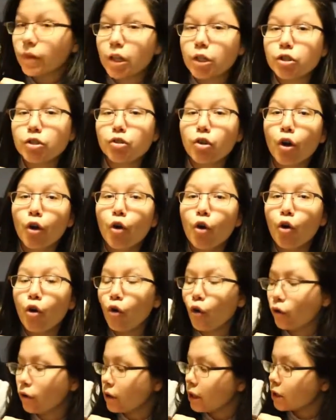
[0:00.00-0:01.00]
The
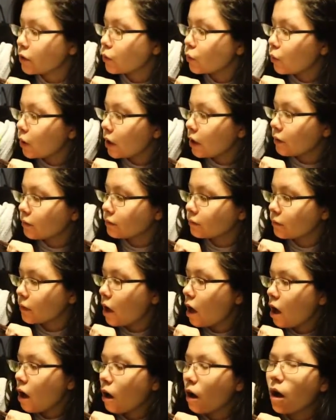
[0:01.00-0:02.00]
struggle is real.
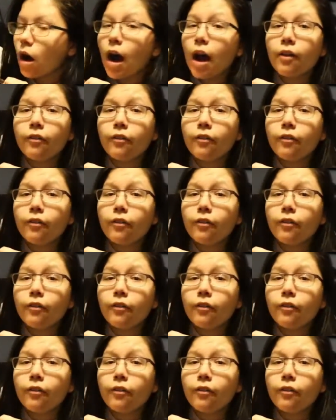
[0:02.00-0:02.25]
Oh,